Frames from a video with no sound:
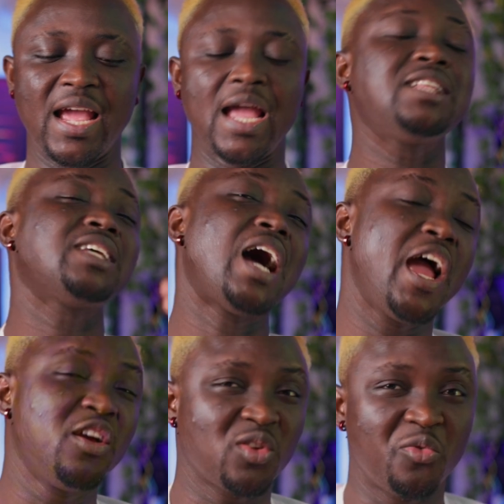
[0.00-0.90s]
Its
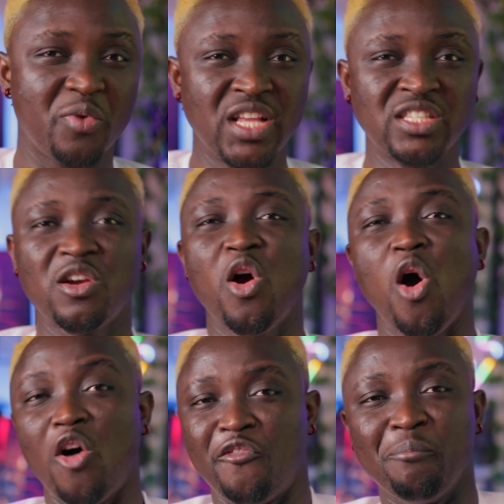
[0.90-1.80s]
ISO range
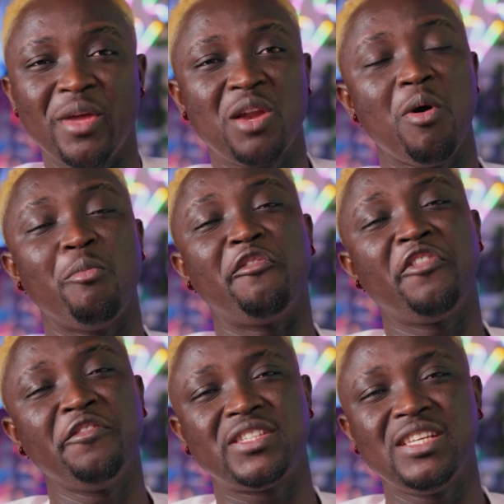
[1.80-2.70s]
of minimum of
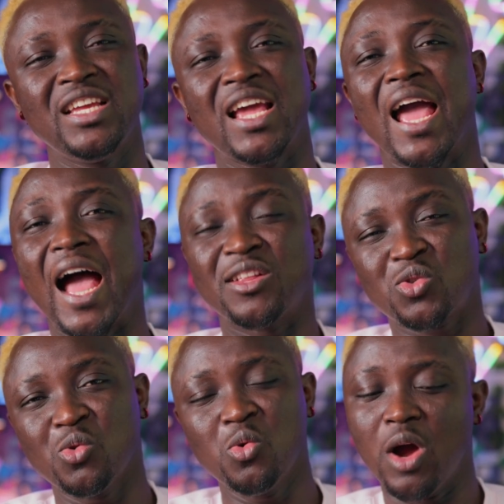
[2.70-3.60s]
50
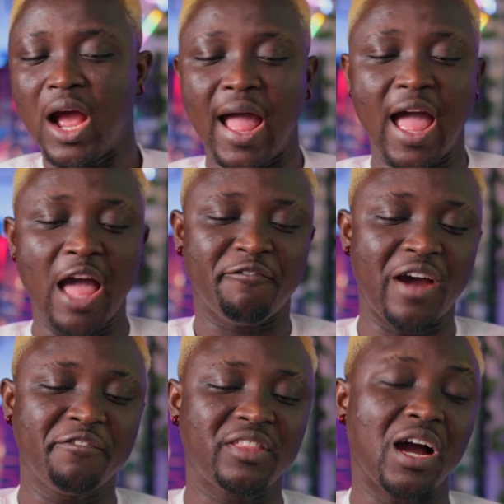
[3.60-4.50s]
to a
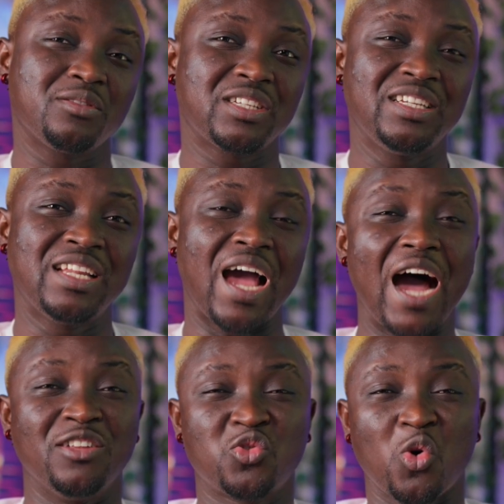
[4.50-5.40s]
5000 and